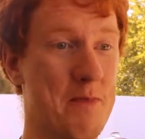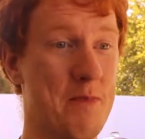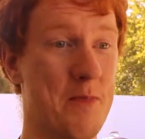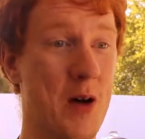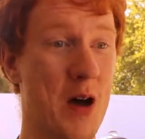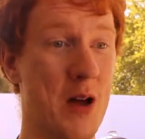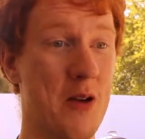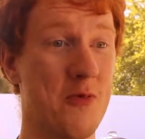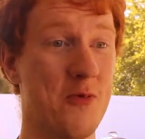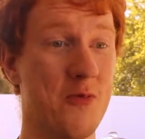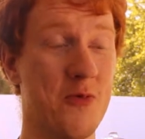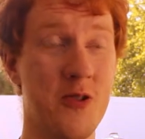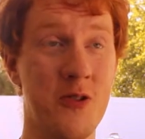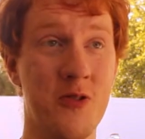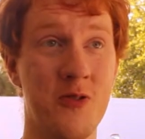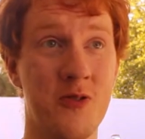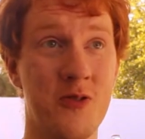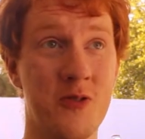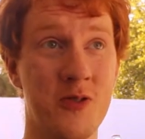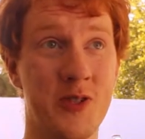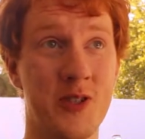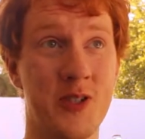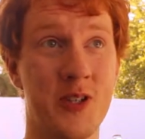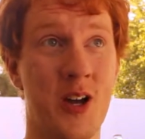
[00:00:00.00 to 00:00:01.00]
But
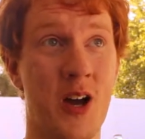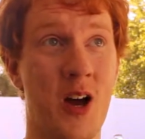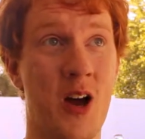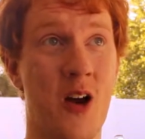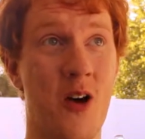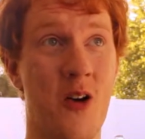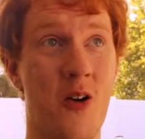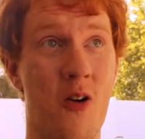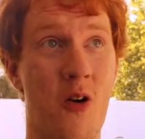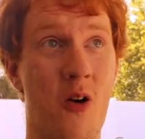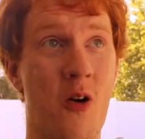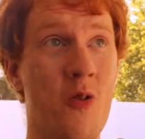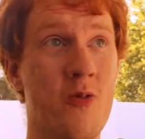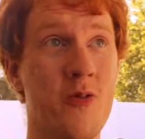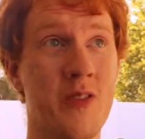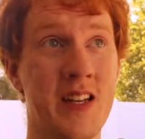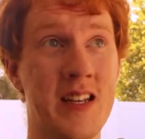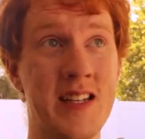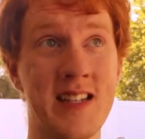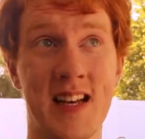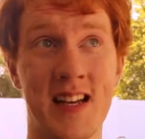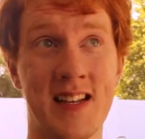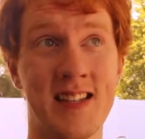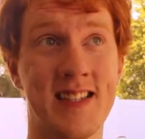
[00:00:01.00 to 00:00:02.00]
Rouge
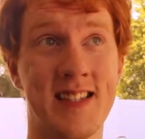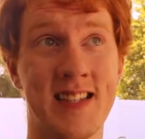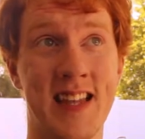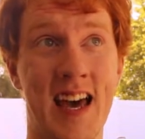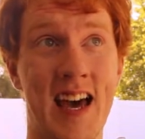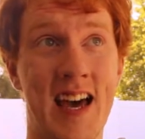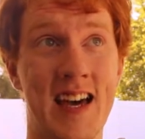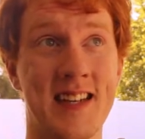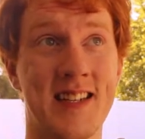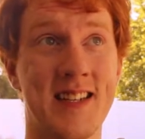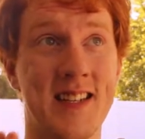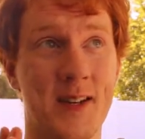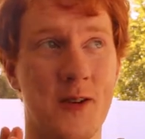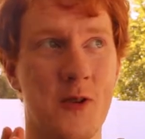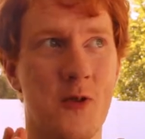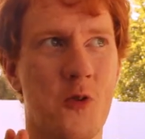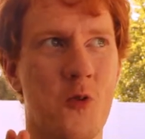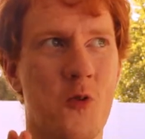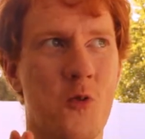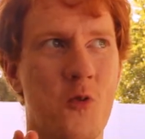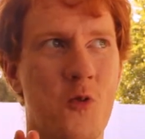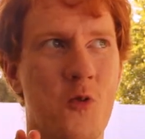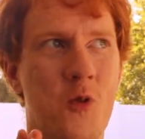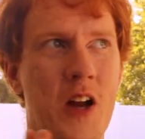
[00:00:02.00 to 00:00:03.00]
only does that
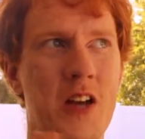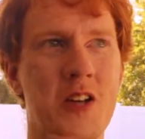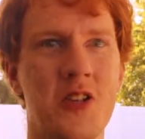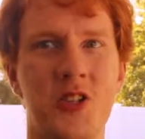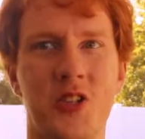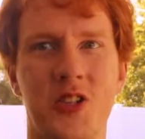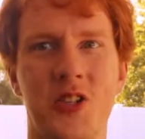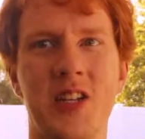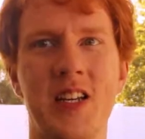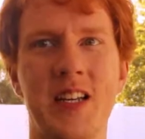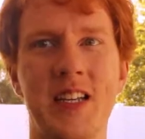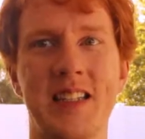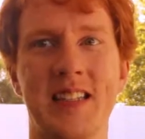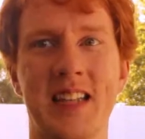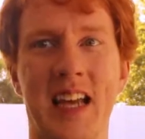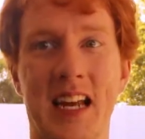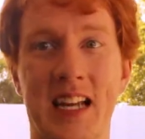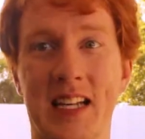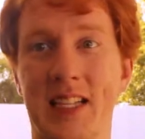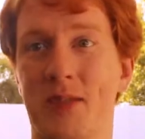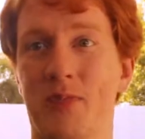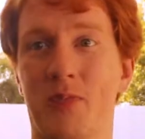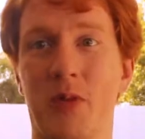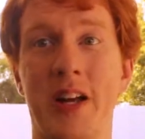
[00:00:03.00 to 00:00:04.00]
when she's
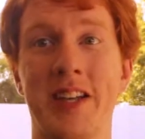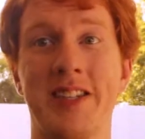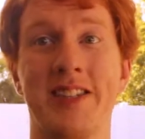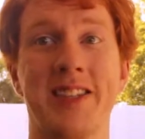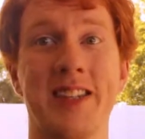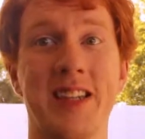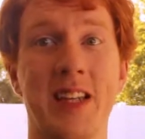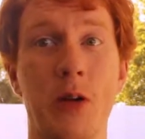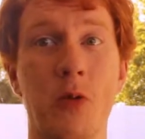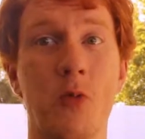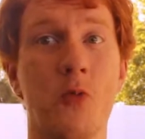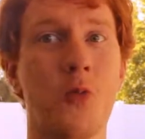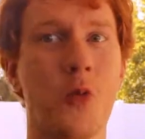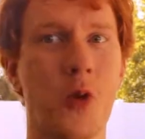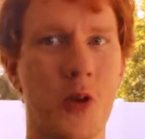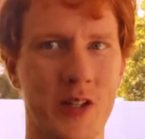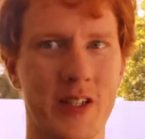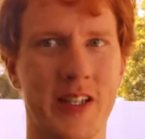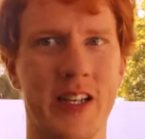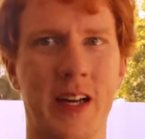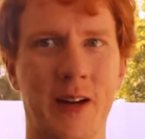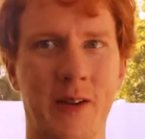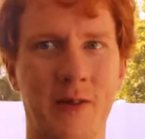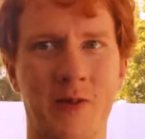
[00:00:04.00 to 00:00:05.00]
expressly
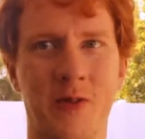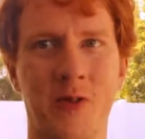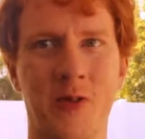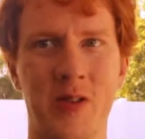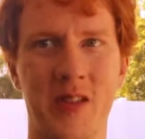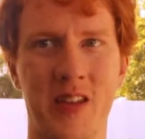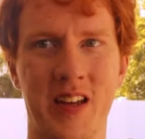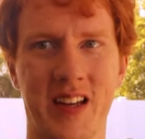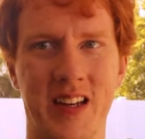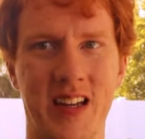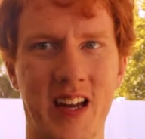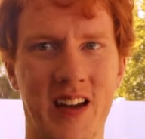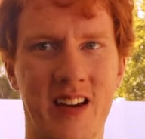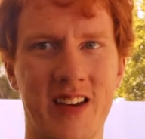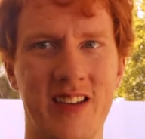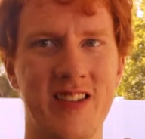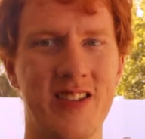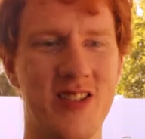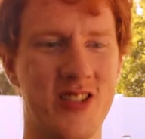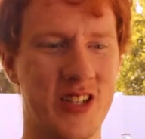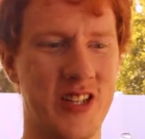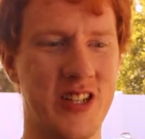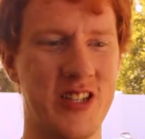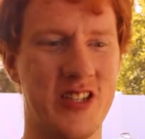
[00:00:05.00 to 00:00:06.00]
working for the
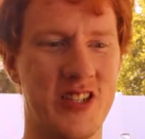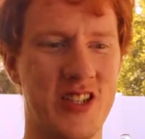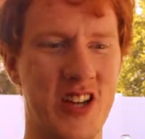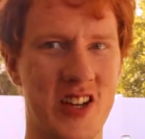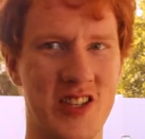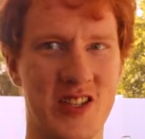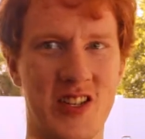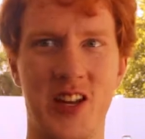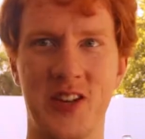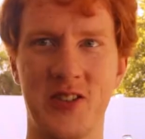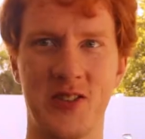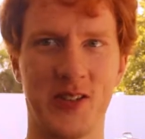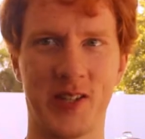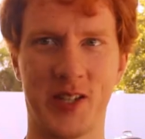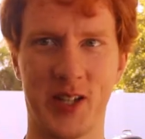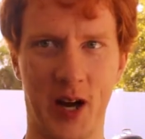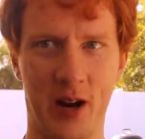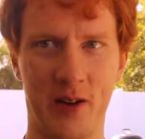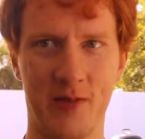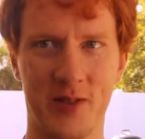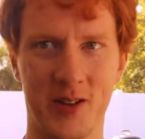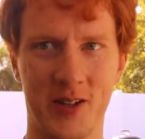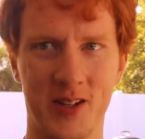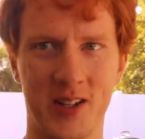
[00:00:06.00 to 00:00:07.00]
gun. She's just
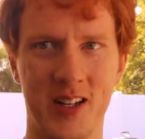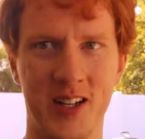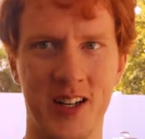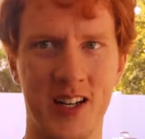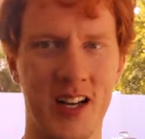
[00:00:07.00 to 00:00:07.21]
undercover.